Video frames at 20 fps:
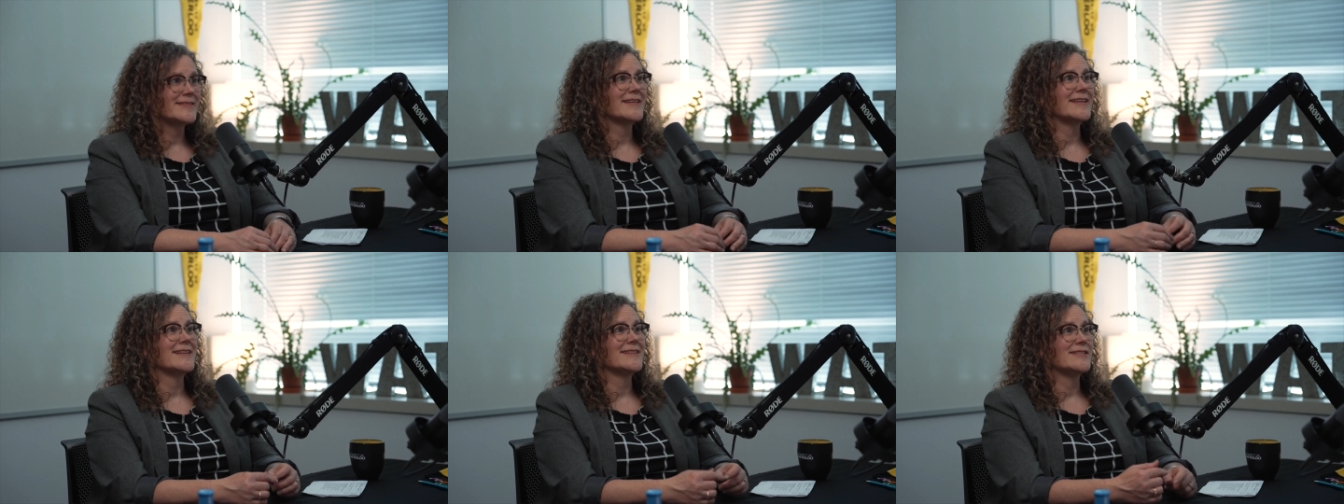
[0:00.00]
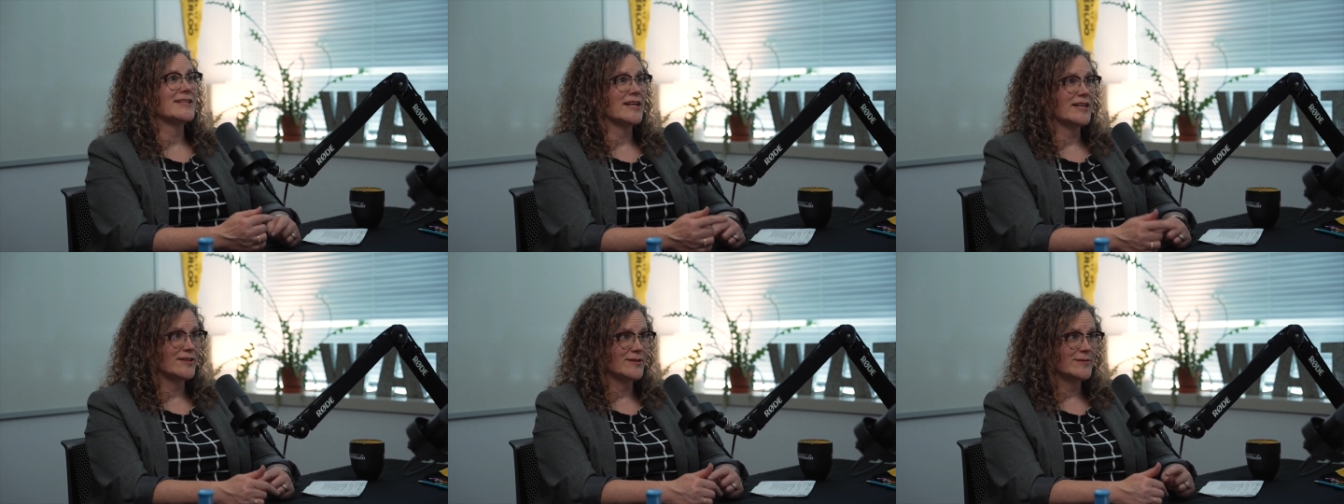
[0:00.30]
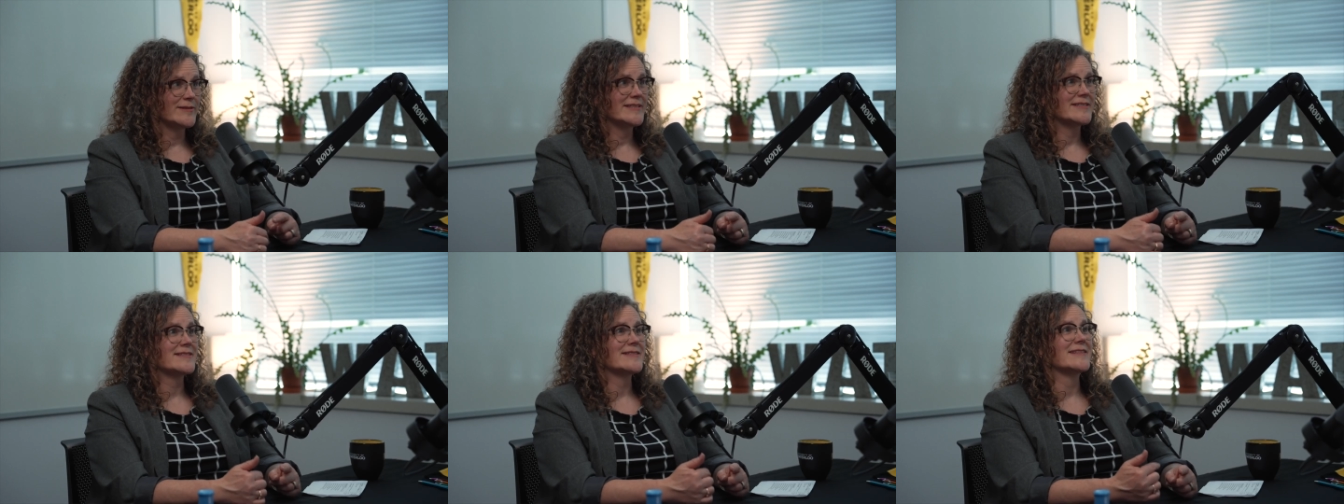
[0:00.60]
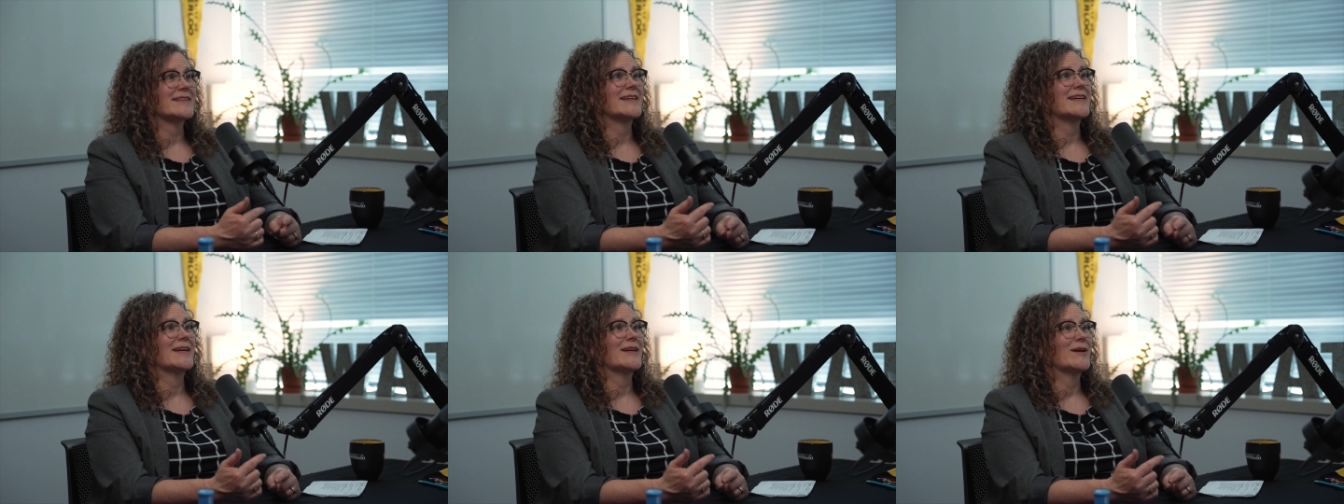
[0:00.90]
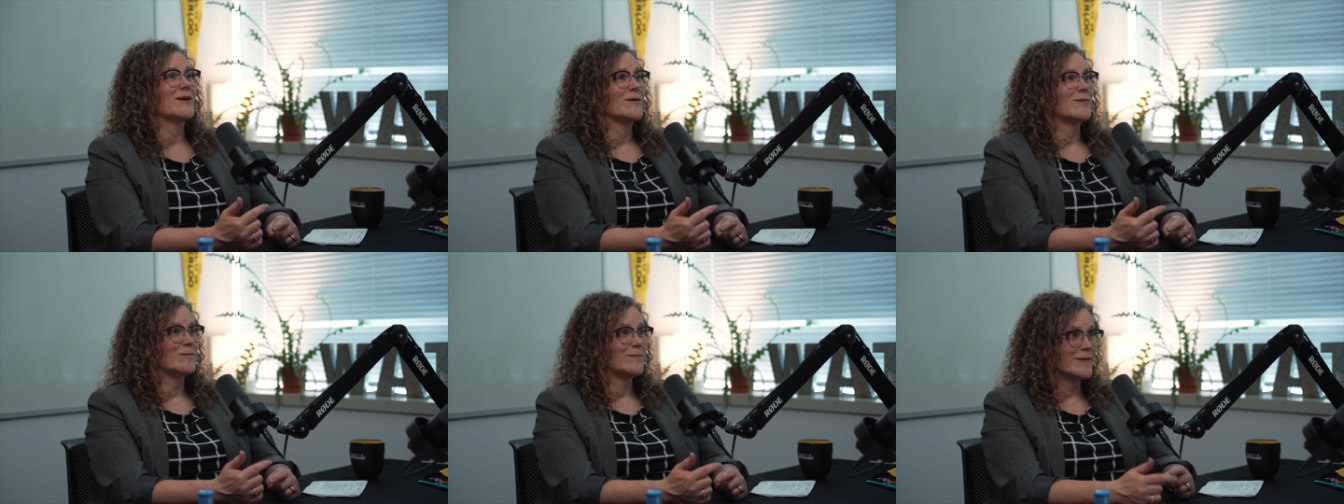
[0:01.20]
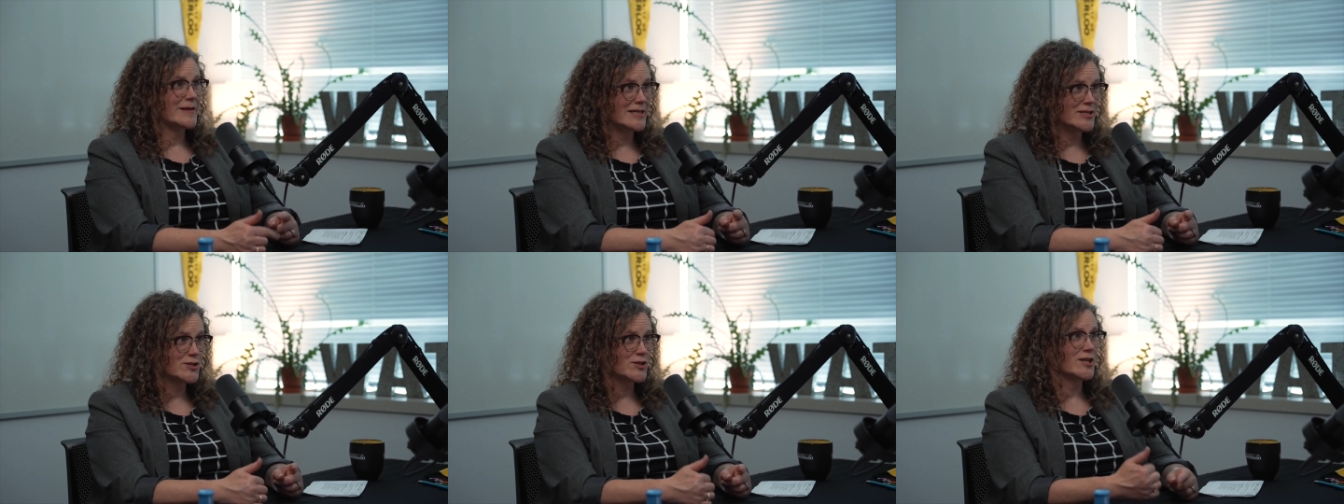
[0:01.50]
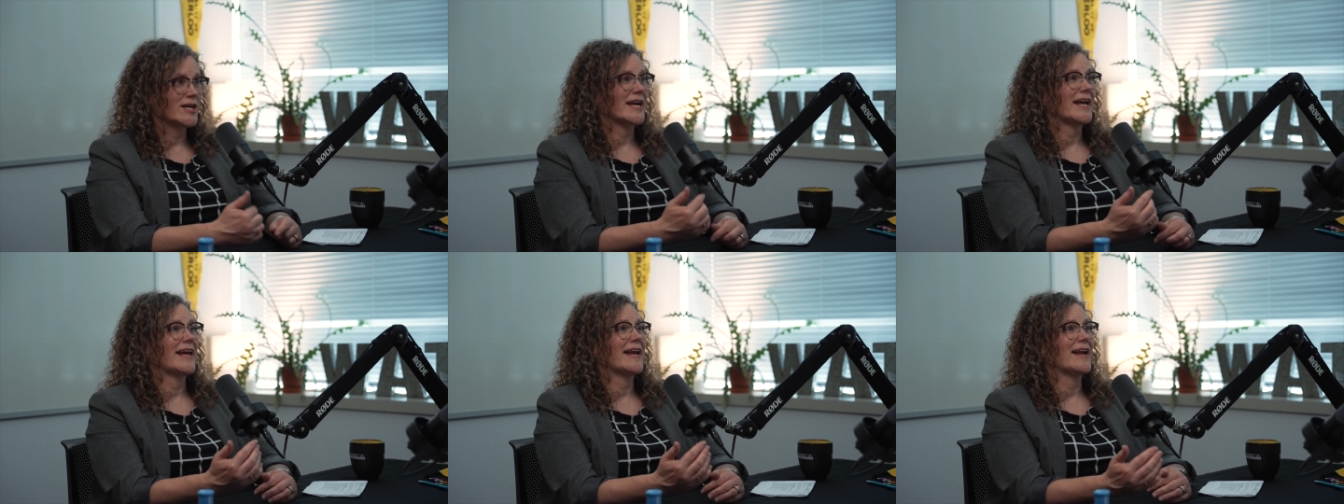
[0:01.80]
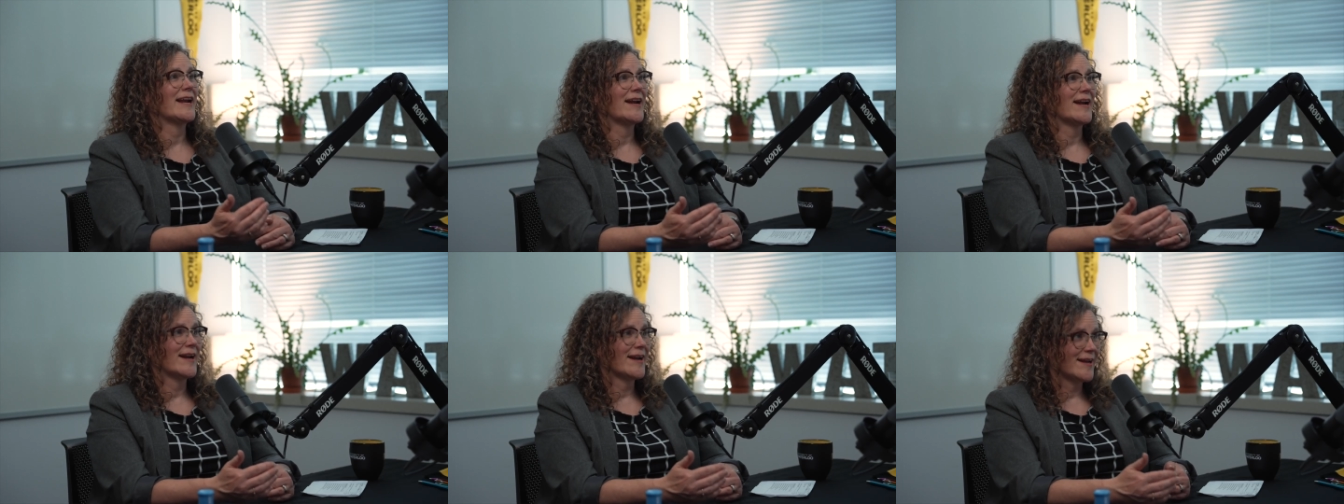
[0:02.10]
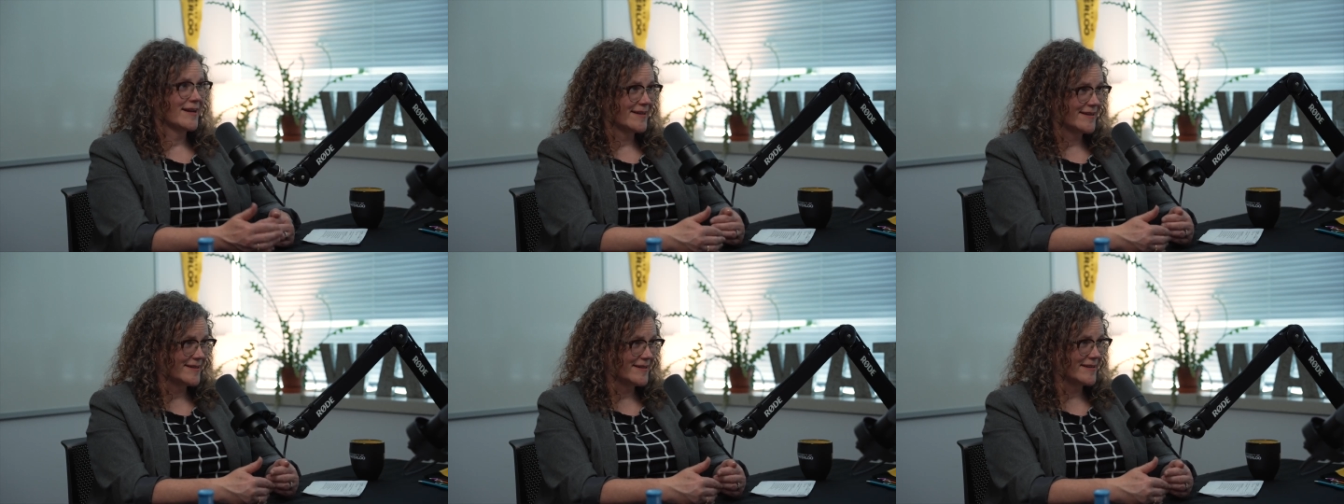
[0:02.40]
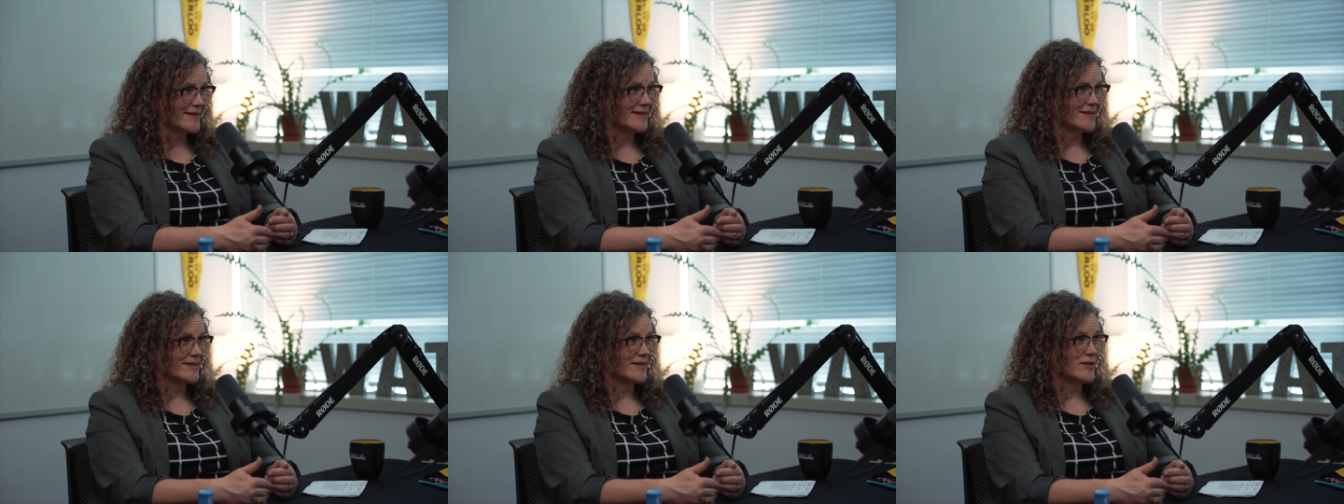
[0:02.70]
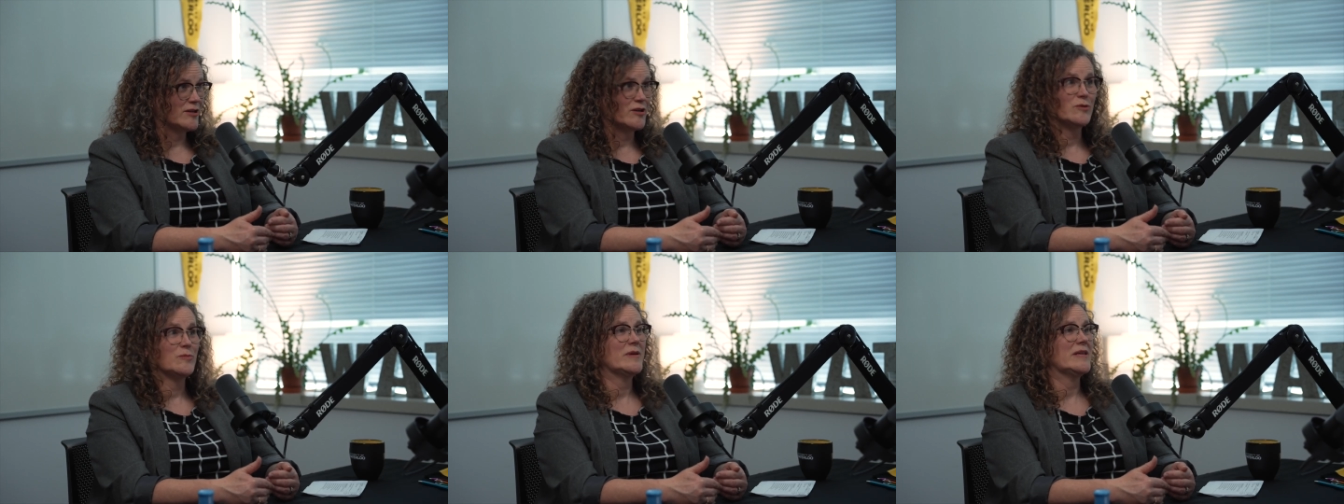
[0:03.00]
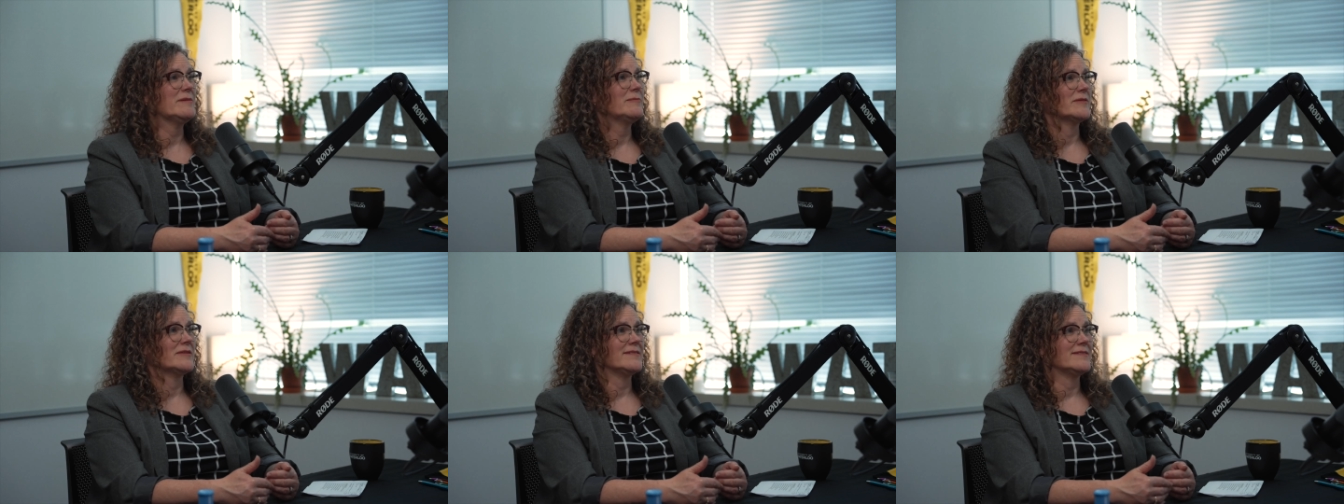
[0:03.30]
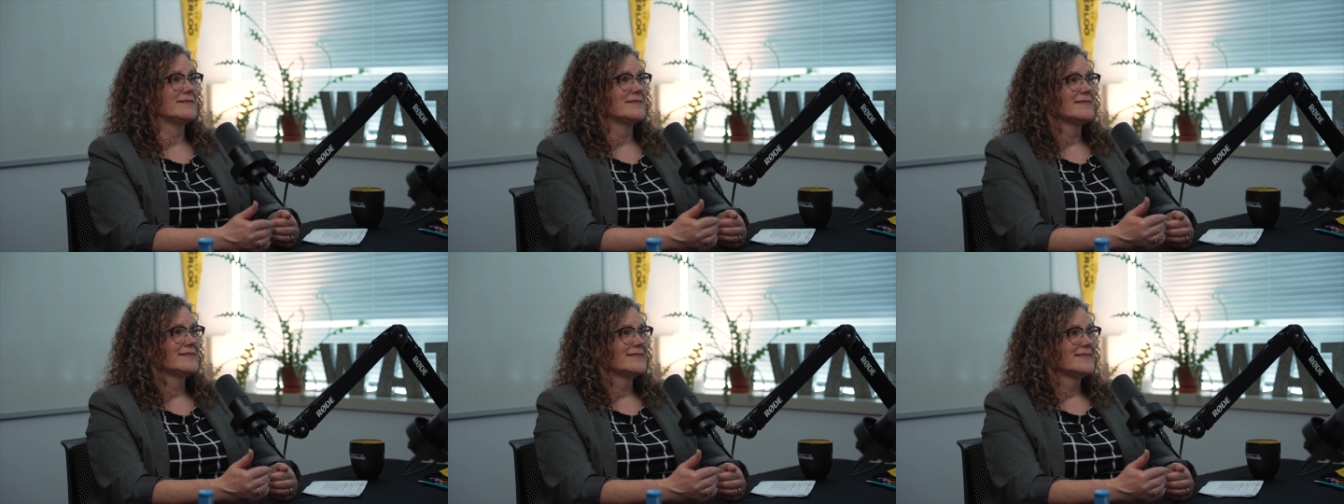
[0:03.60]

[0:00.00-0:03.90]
to continuously retrain new people.